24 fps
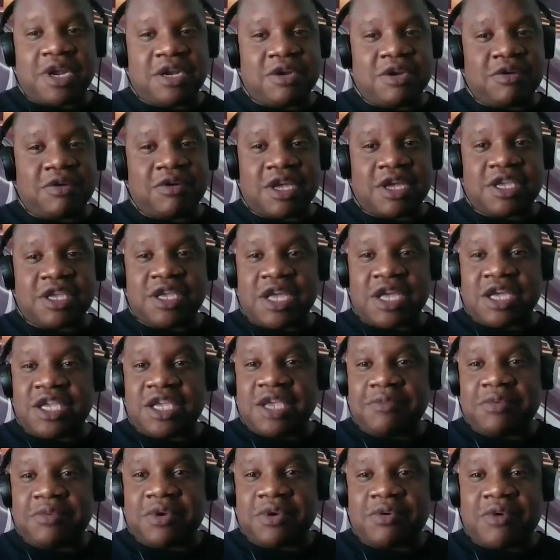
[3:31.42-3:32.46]
know. I
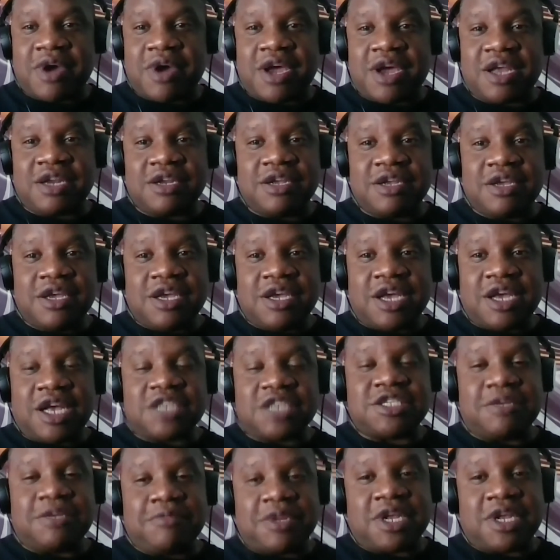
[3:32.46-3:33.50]
keep it quiet. I
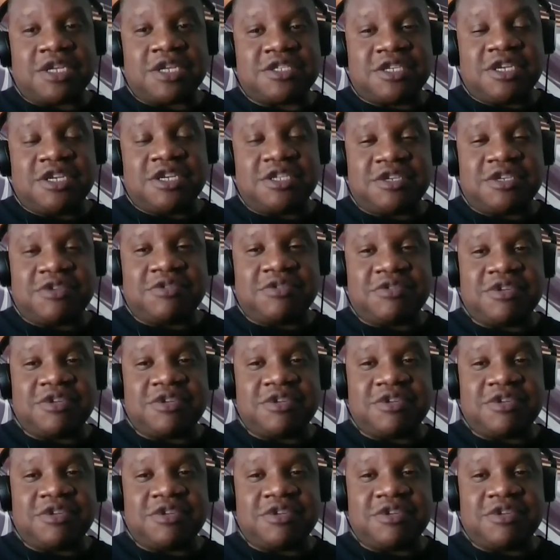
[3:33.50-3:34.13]
said, man, I sing too.